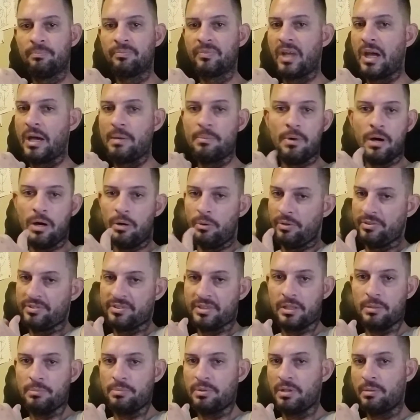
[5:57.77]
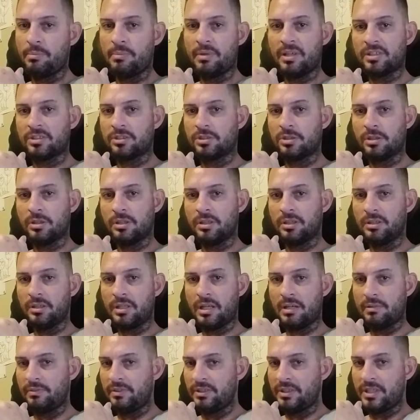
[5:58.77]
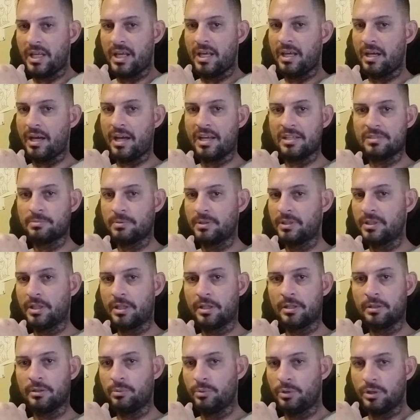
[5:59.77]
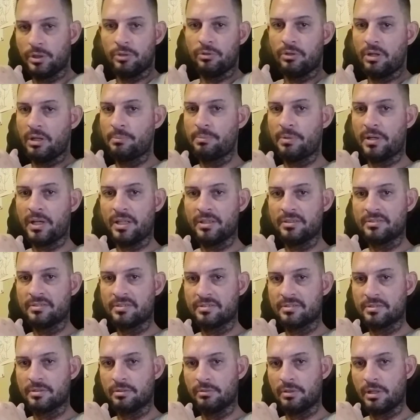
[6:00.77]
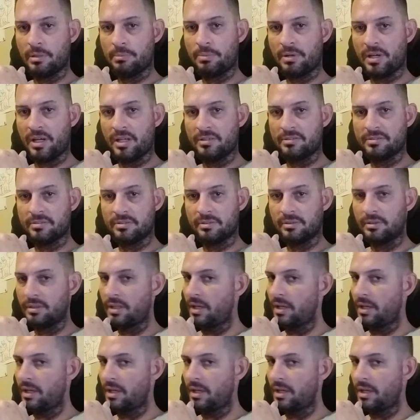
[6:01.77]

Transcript: I'm always on a BMX journey. Every day I ask my daughter, you want to go ride bikes? Let's go ride bikes.